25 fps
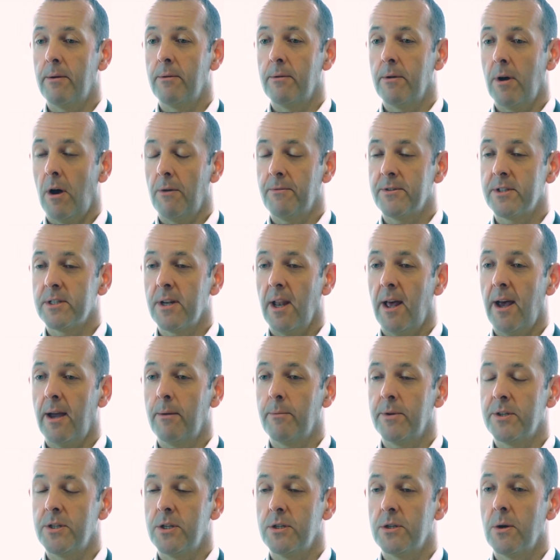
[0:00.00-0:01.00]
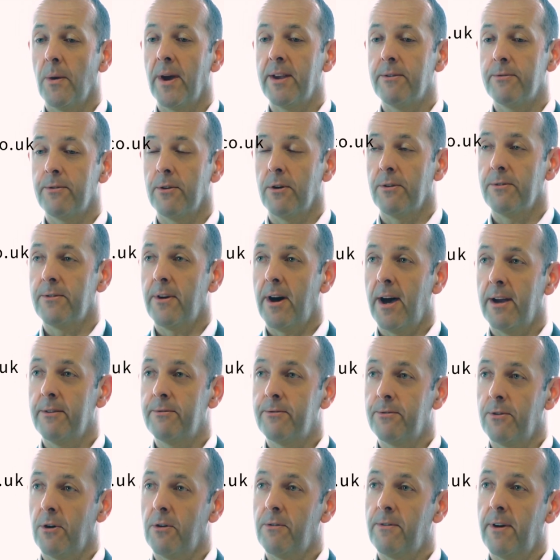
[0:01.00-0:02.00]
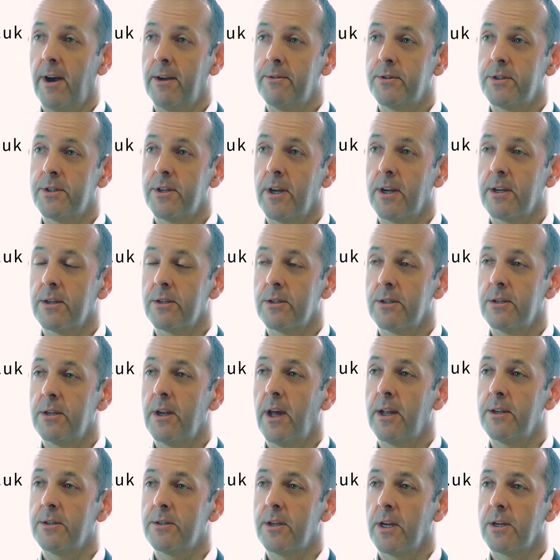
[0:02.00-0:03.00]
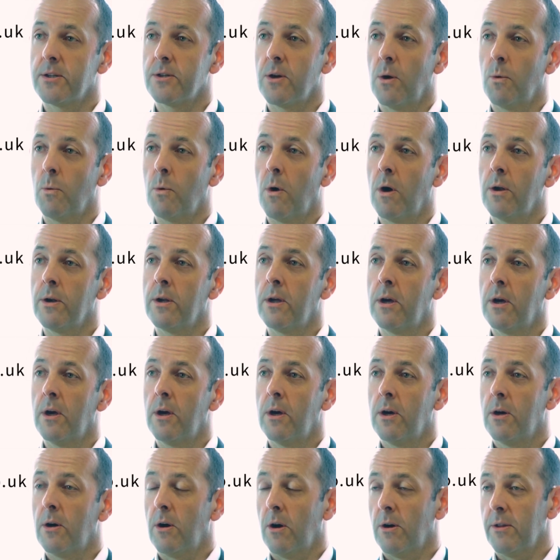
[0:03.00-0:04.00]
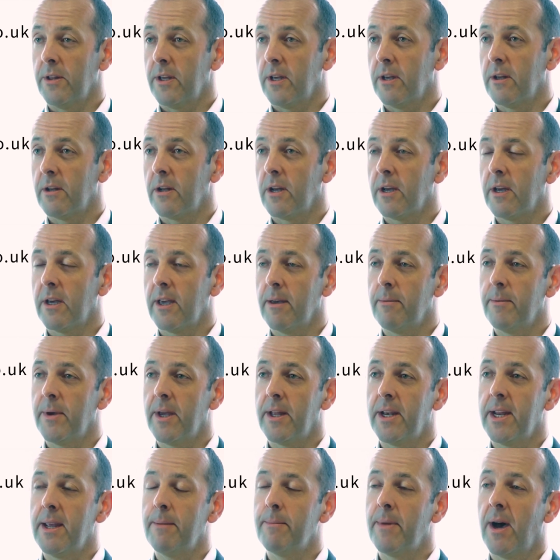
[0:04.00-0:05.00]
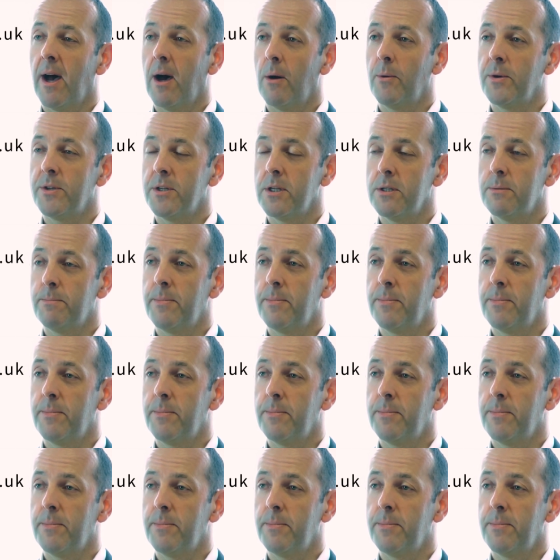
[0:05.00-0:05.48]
office line, which is 0845 456 9601, or you can give me an email, which is